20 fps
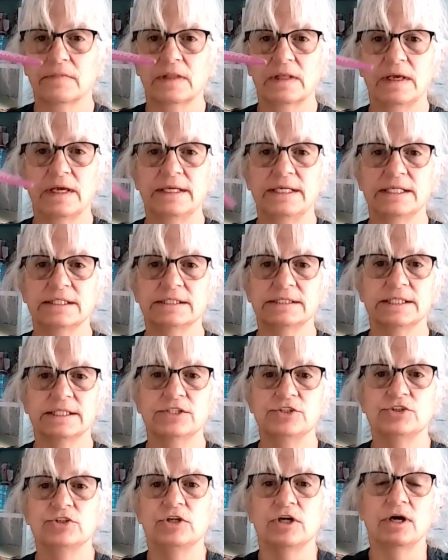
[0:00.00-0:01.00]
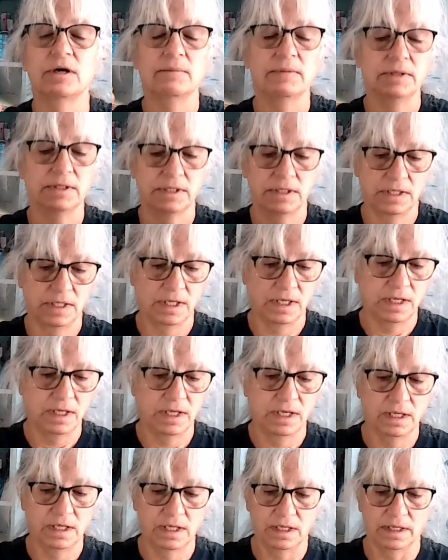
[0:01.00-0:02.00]
It does a nice job.
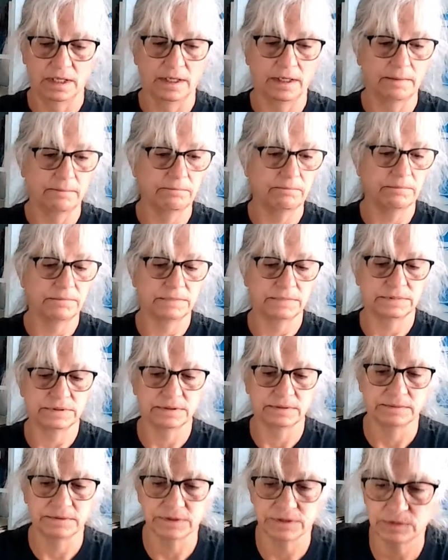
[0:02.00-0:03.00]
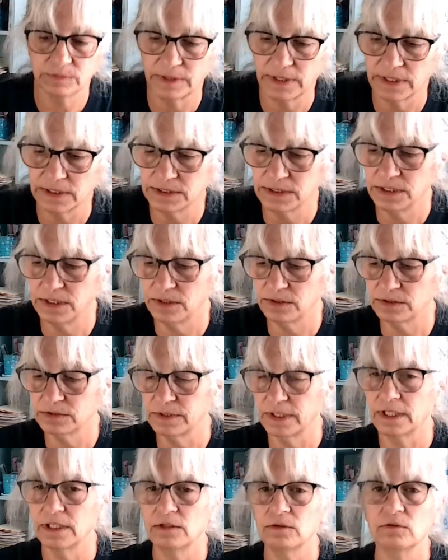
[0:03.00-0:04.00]
I'm just going to swing this here so I
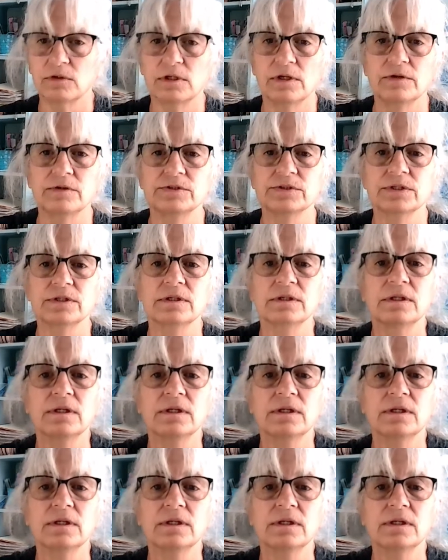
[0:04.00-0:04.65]
can get a little closer.